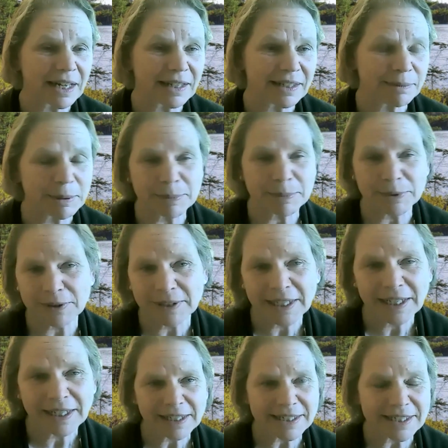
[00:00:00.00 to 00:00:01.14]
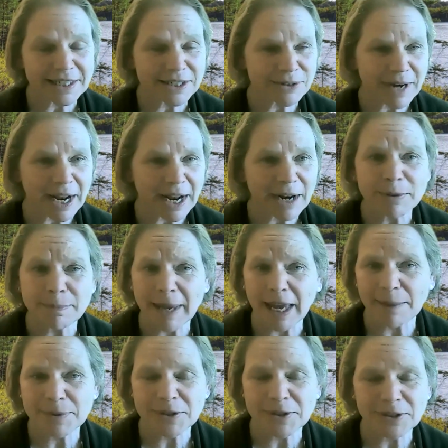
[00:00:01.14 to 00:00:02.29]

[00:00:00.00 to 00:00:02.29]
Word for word: I think people like to interact with maps.